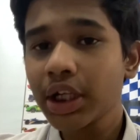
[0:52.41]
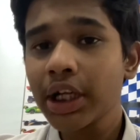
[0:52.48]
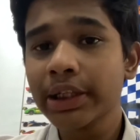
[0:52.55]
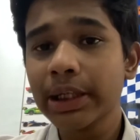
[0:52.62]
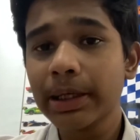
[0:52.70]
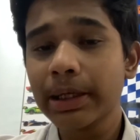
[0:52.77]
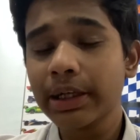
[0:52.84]

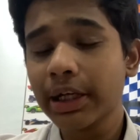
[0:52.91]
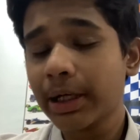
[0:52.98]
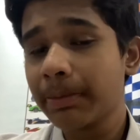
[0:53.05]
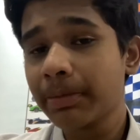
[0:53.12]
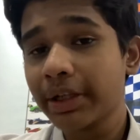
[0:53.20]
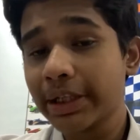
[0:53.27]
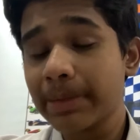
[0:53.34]

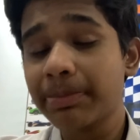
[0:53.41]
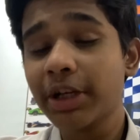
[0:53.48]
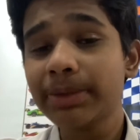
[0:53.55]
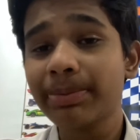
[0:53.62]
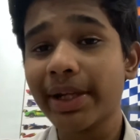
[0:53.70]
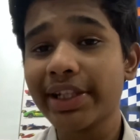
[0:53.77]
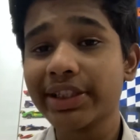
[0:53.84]
the
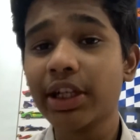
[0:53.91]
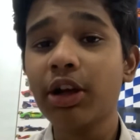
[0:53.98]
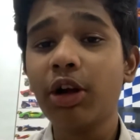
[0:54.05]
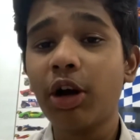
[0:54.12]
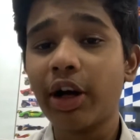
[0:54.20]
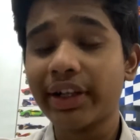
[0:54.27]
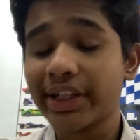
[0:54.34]
birthplace
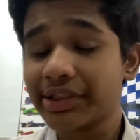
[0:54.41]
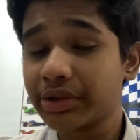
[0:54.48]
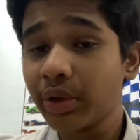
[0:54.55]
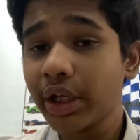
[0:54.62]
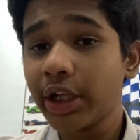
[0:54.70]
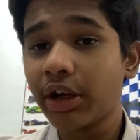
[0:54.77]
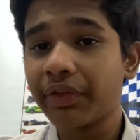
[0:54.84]
or the
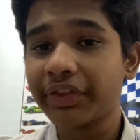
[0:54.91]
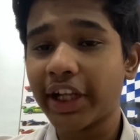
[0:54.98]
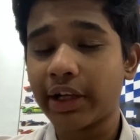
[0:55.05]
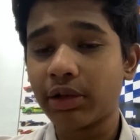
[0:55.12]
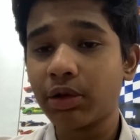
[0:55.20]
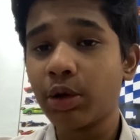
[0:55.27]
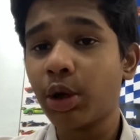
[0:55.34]
story of
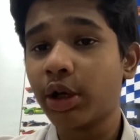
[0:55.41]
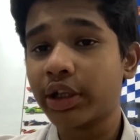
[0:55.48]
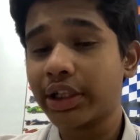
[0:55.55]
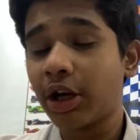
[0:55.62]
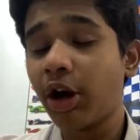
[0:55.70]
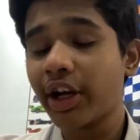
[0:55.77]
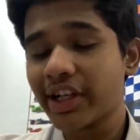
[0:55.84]
Taro or
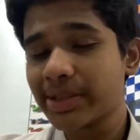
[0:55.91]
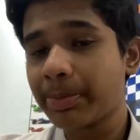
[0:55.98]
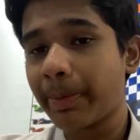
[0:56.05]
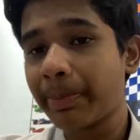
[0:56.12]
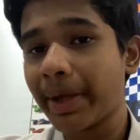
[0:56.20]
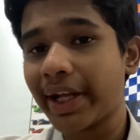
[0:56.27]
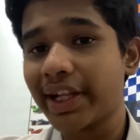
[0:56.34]
his
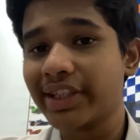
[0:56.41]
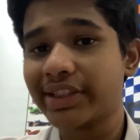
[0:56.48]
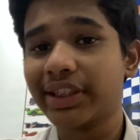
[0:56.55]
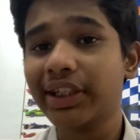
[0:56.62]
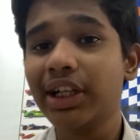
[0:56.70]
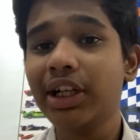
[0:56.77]
parents.